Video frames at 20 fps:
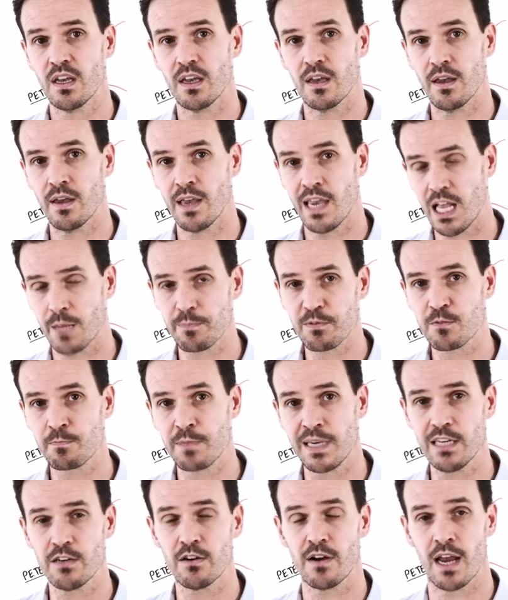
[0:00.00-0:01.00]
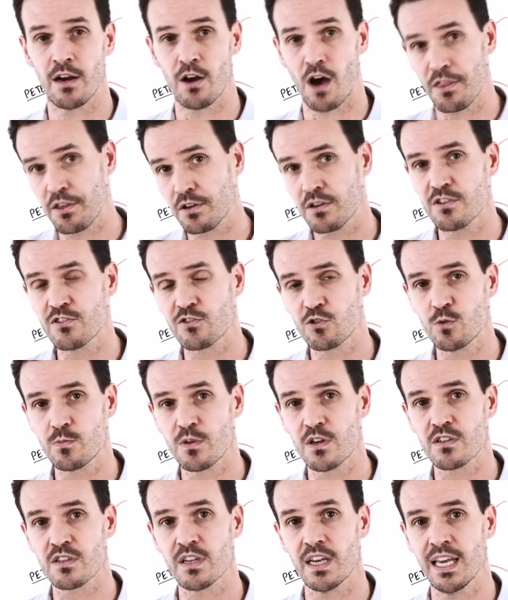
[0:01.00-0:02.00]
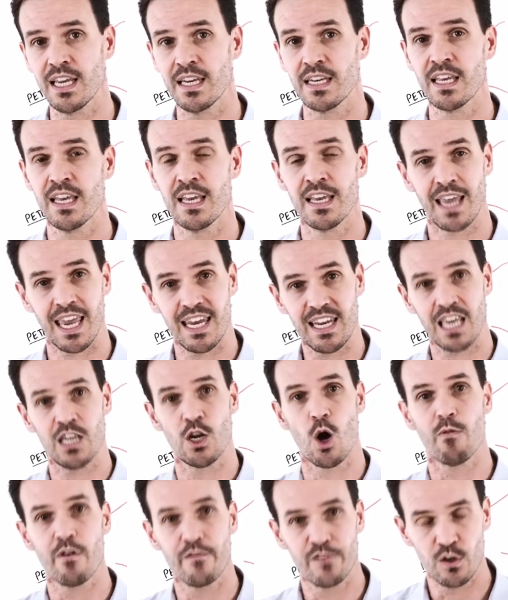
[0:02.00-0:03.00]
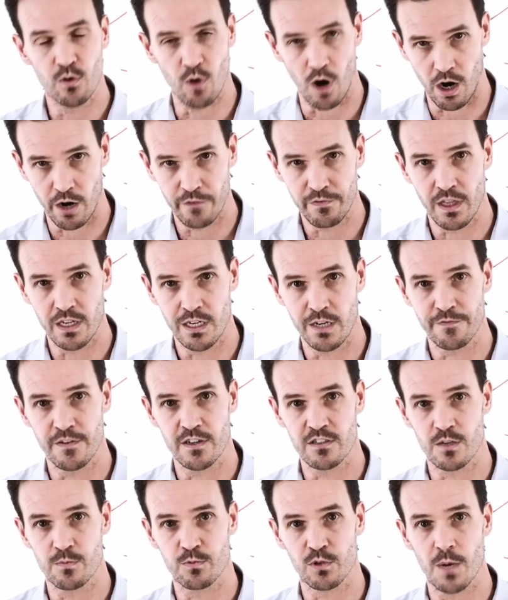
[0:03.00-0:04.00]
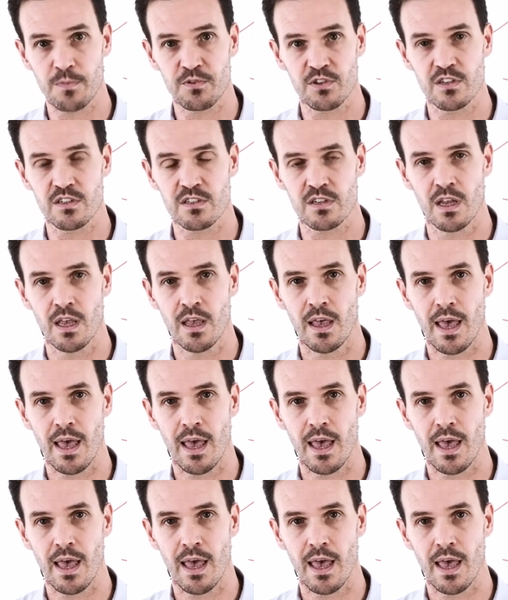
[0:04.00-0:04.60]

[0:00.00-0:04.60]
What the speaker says: helps Peter and other consumers in getting an overview of the different subscriptions,